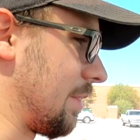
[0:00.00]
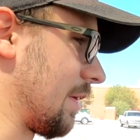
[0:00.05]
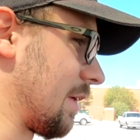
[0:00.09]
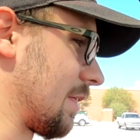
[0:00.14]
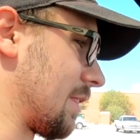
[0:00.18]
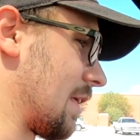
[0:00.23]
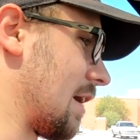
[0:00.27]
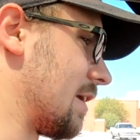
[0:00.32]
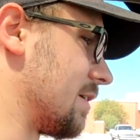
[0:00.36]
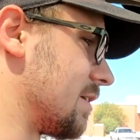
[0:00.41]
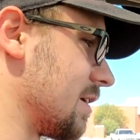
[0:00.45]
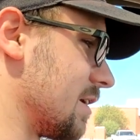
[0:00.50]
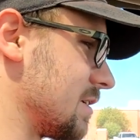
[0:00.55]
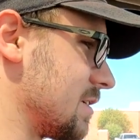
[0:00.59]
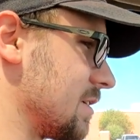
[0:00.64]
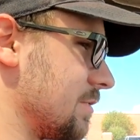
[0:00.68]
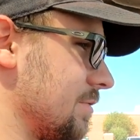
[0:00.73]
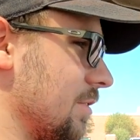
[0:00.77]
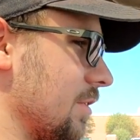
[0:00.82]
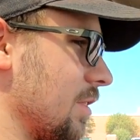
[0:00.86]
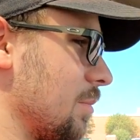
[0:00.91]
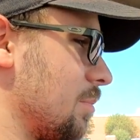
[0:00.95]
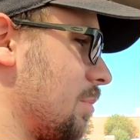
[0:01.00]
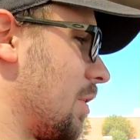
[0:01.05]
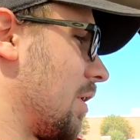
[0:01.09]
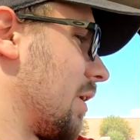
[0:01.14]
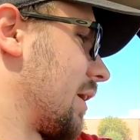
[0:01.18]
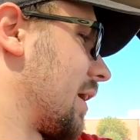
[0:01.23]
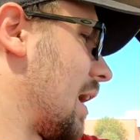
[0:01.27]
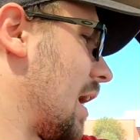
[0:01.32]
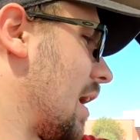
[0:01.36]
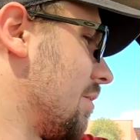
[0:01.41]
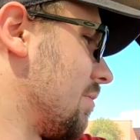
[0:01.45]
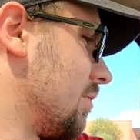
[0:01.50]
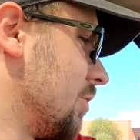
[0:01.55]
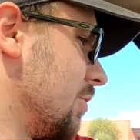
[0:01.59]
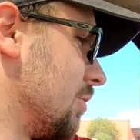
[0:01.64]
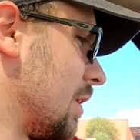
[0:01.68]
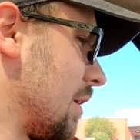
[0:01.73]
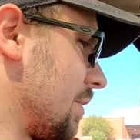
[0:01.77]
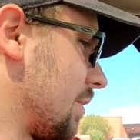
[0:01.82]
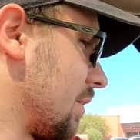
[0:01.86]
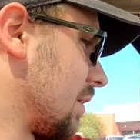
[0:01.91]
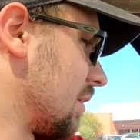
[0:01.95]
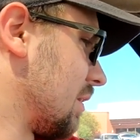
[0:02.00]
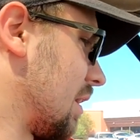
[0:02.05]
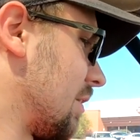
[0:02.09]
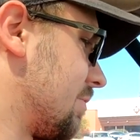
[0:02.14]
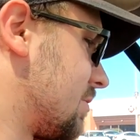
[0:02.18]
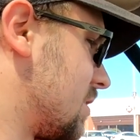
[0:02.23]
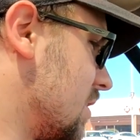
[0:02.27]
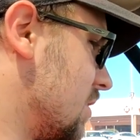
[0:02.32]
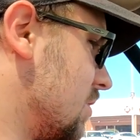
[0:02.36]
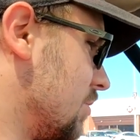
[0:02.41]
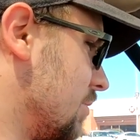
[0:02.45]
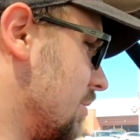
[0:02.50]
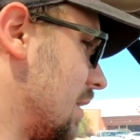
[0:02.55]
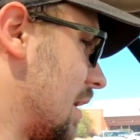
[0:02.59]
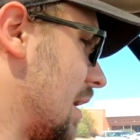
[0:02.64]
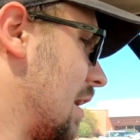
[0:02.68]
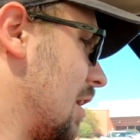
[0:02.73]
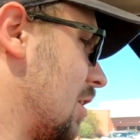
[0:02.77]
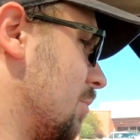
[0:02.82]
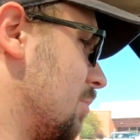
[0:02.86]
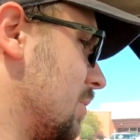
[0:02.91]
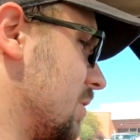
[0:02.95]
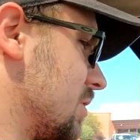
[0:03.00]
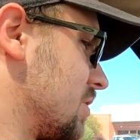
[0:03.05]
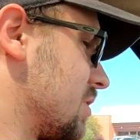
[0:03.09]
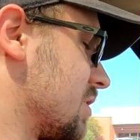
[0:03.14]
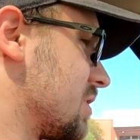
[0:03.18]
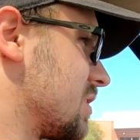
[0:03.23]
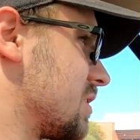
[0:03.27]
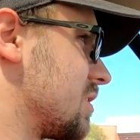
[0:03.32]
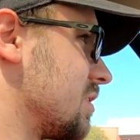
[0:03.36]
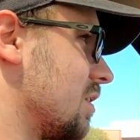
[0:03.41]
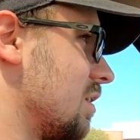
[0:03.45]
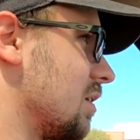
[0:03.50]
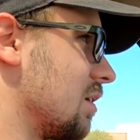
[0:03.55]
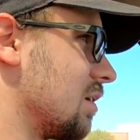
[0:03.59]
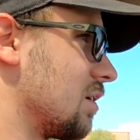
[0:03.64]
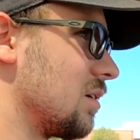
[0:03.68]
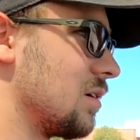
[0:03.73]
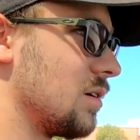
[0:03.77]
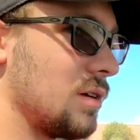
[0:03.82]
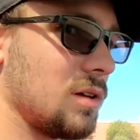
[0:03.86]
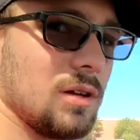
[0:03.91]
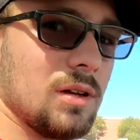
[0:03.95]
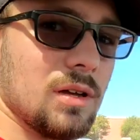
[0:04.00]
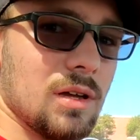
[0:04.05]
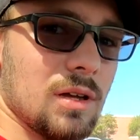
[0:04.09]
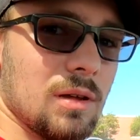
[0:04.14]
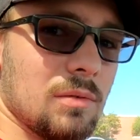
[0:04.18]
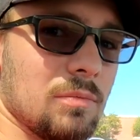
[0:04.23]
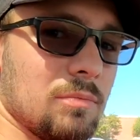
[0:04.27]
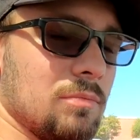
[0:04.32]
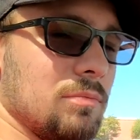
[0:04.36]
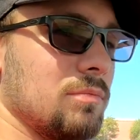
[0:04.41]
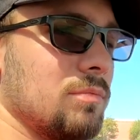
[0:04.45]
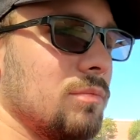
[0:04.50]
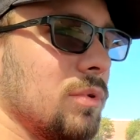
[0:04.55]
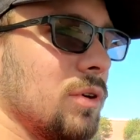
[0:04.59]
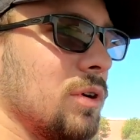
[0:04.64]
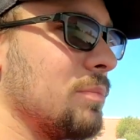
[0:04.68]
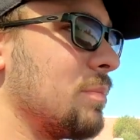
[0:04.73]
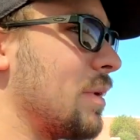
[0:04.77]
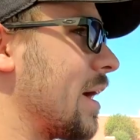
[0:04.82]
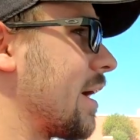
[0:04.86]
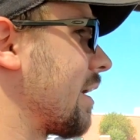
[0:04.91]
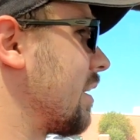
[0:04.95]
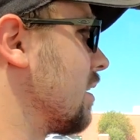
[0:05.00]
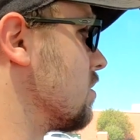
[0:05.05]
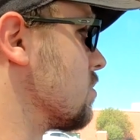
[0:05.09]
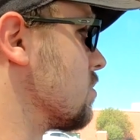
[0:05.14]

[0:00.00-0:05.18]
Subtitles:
think that does it for the Park Avenue. Nothing left to do now but just put it back